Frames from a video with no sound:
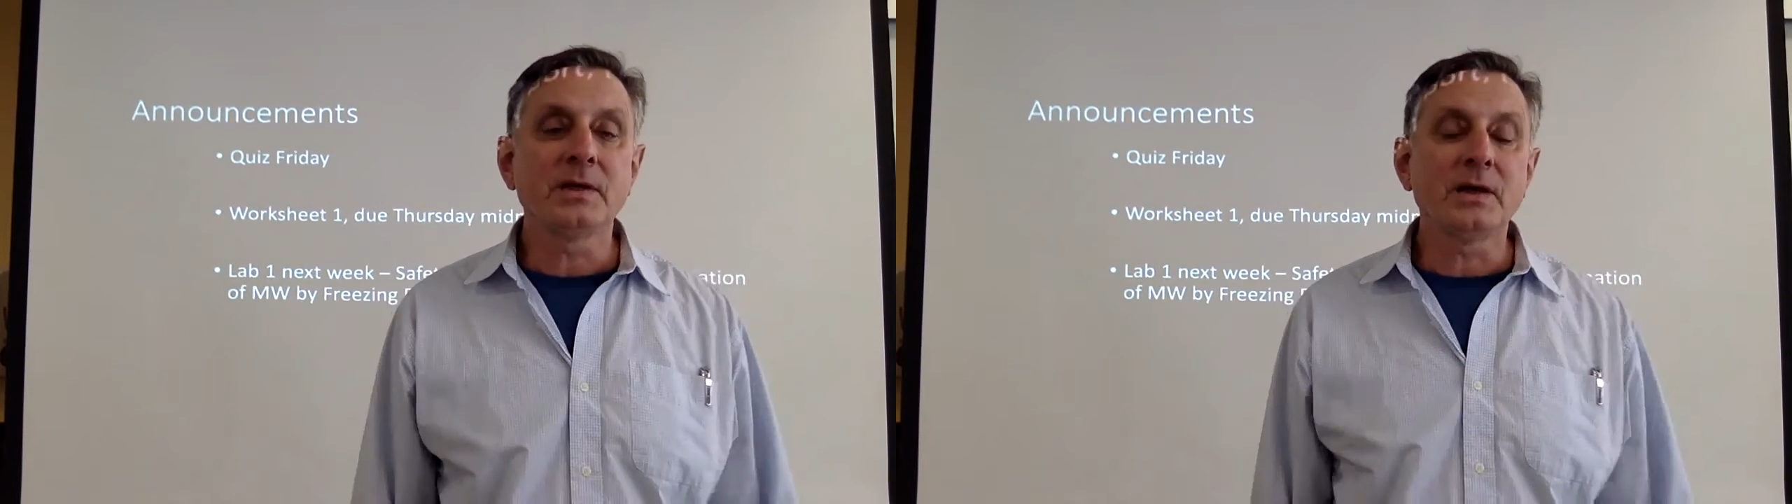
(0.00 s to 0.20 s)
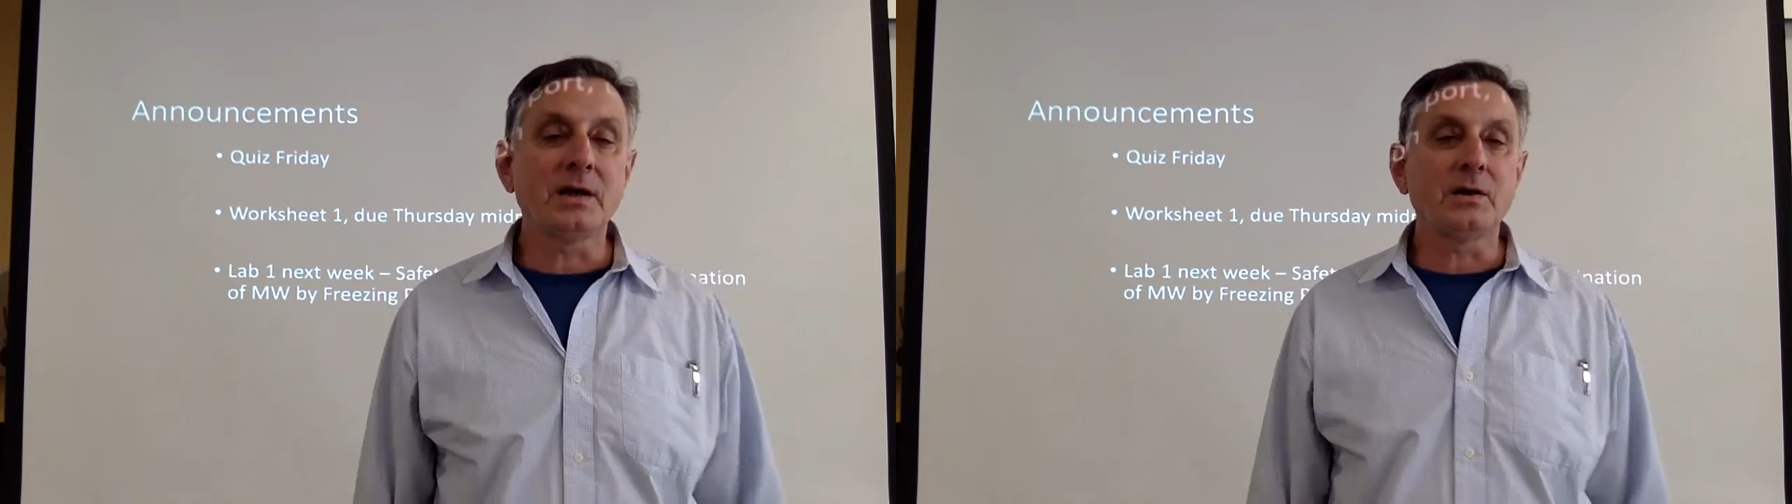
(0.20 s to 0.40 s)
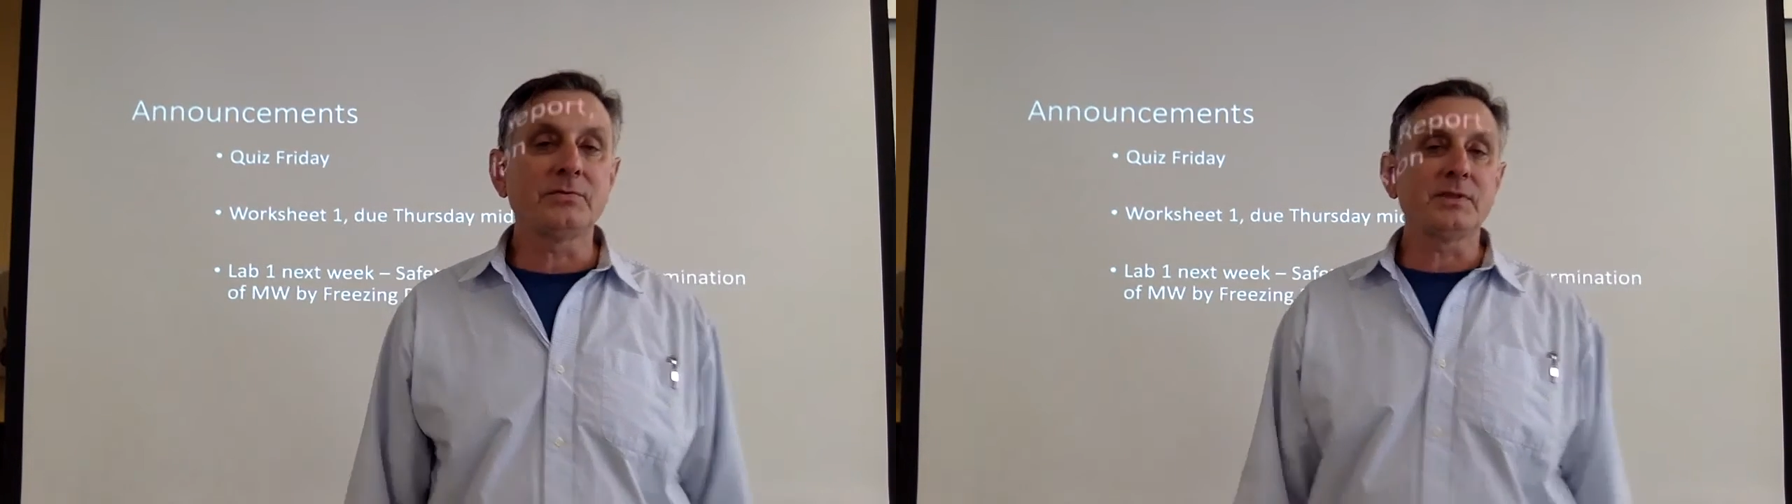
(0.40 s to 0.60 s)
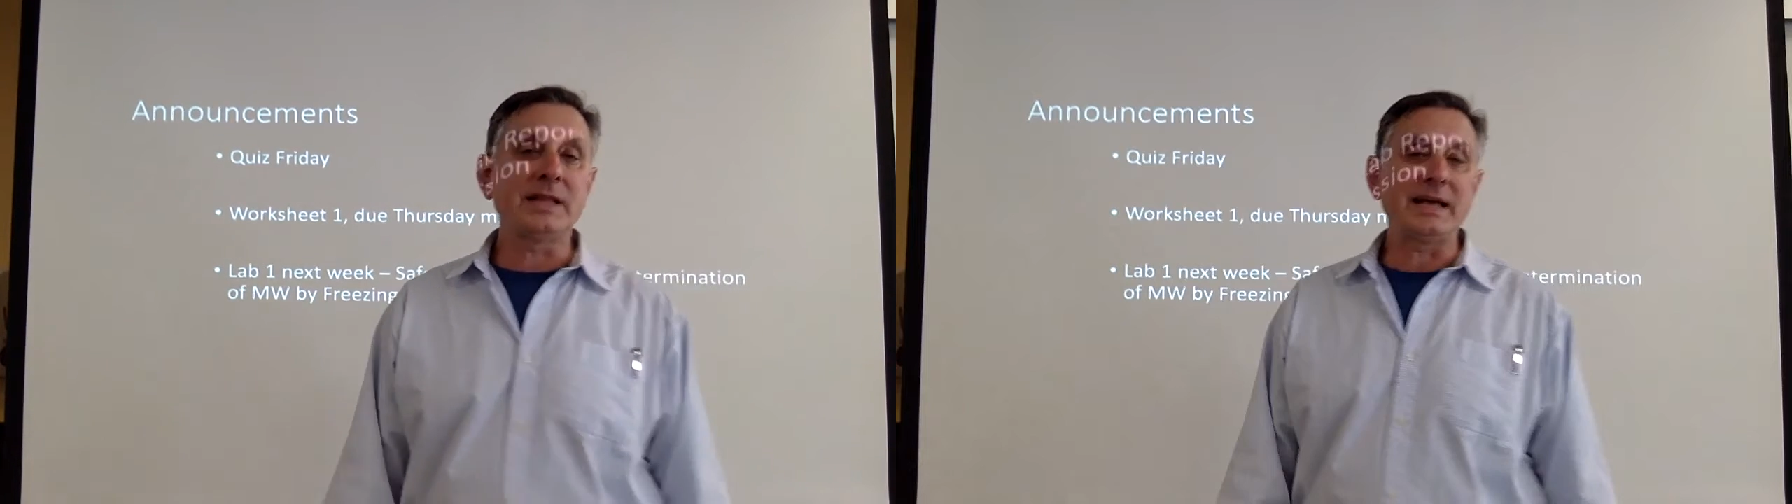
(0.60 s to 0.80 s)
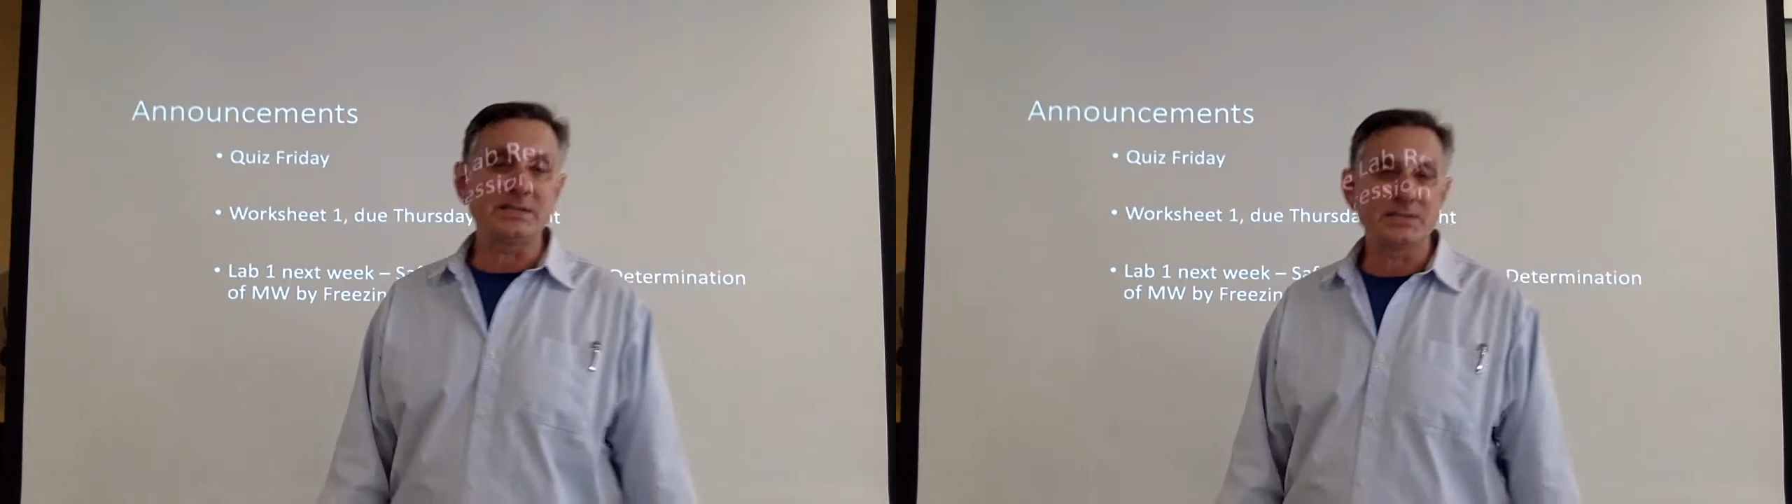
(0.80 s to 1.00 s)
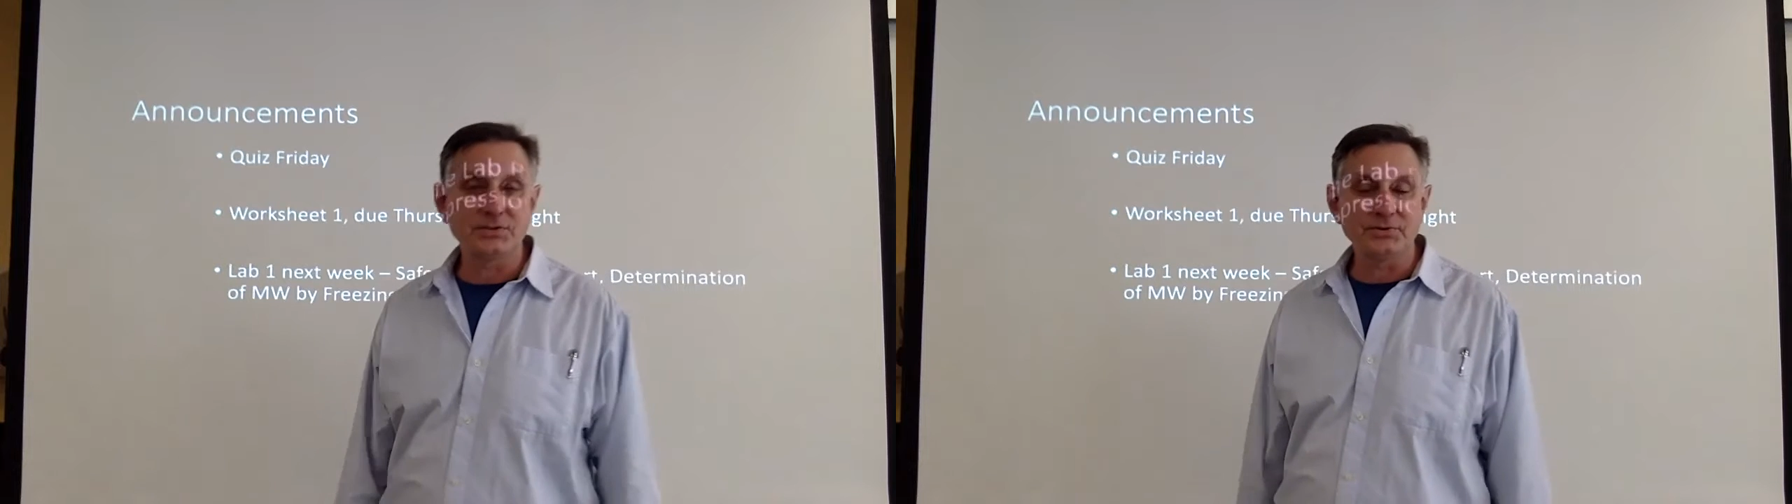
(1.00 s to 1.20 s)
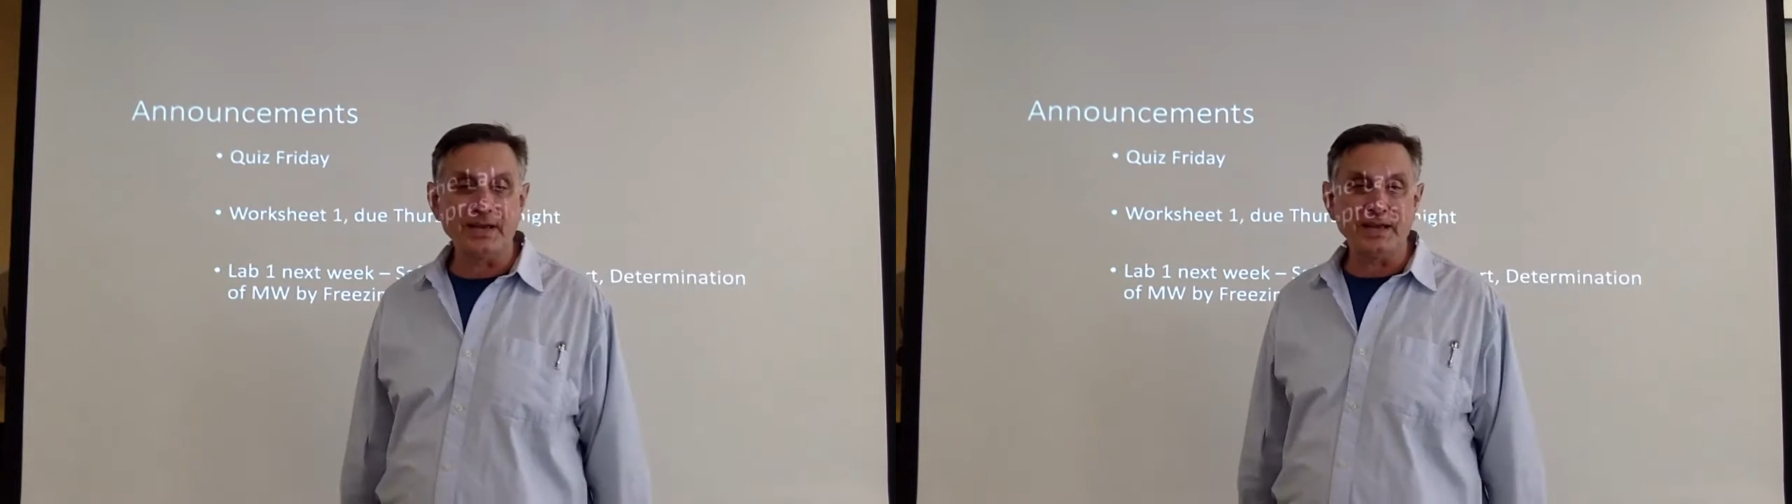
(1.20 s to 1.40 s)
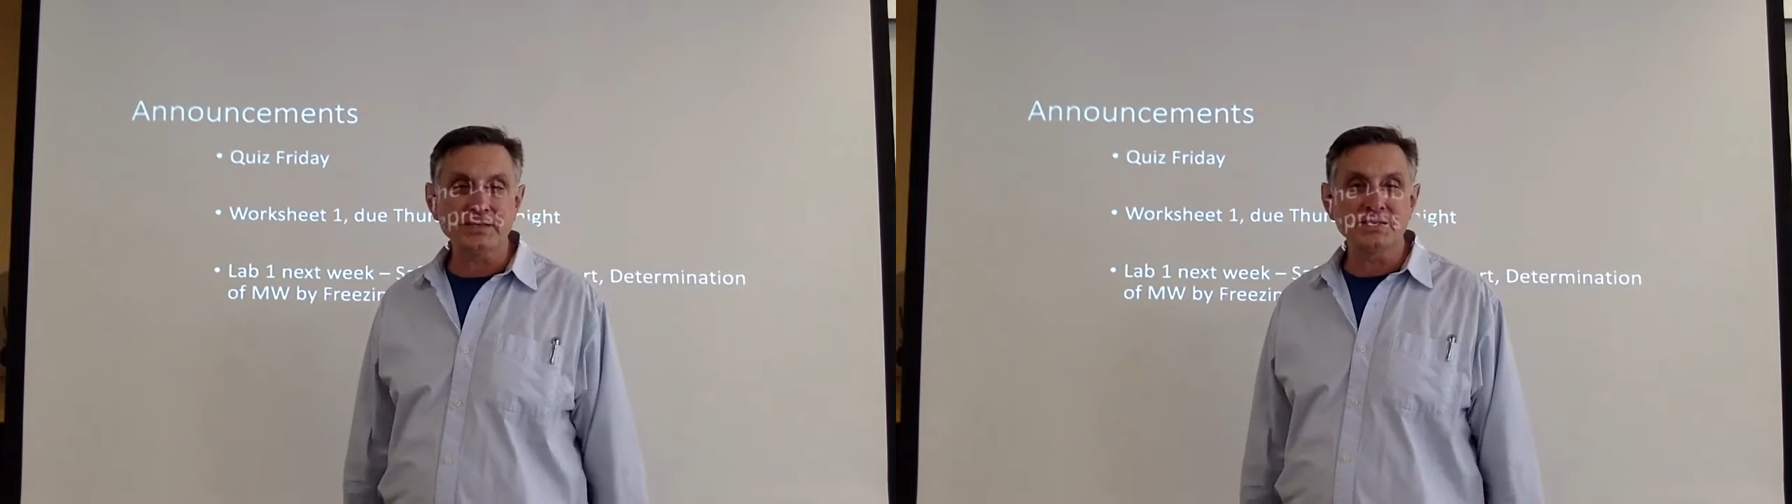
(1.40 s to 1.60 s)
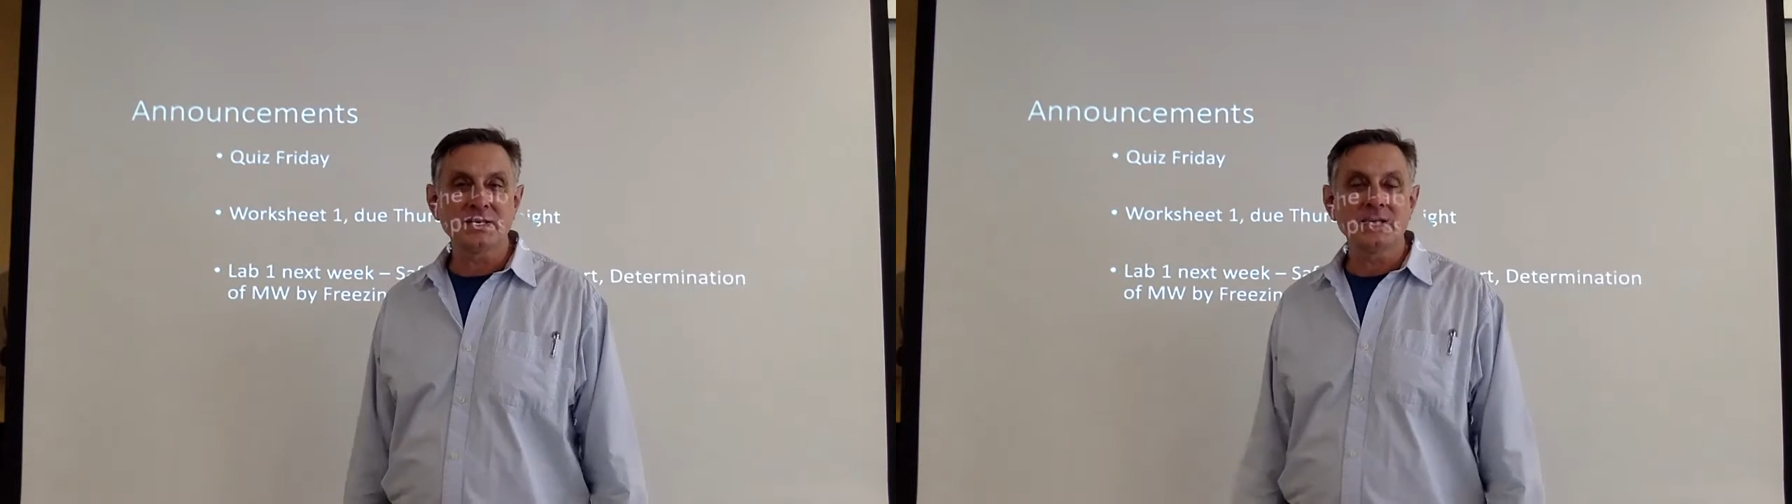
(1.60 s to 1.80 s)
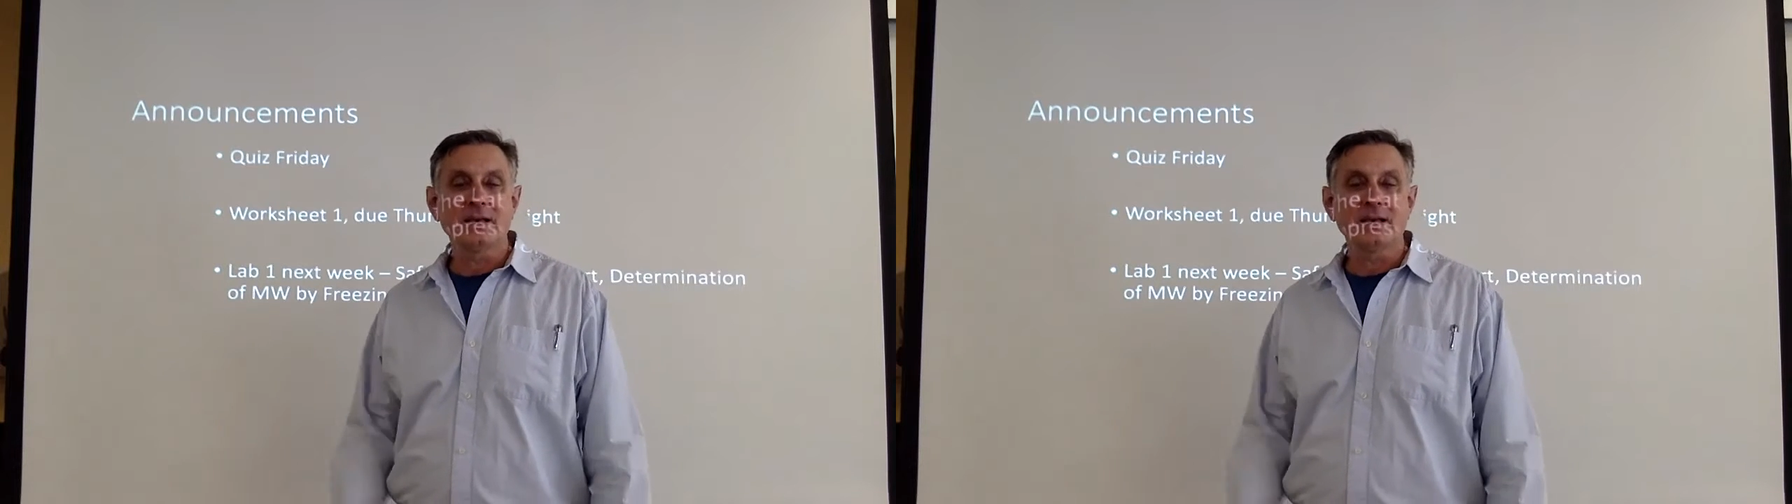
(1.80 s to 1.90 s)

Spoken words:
over the last 2 days.